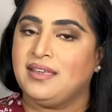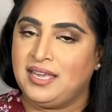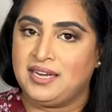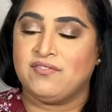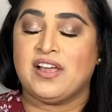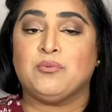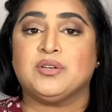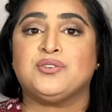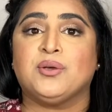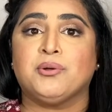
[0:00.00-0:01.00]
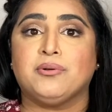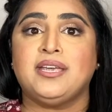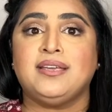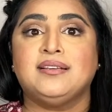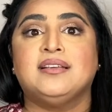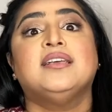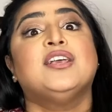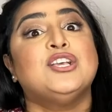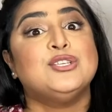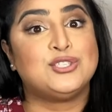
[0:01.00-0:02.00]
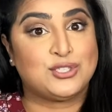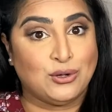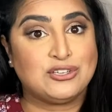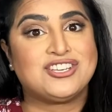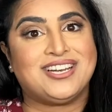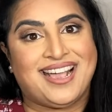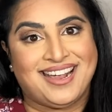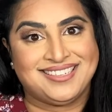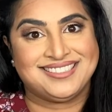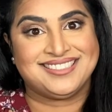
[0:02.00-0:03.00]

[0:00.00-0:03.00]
And if I want to agree, so should I.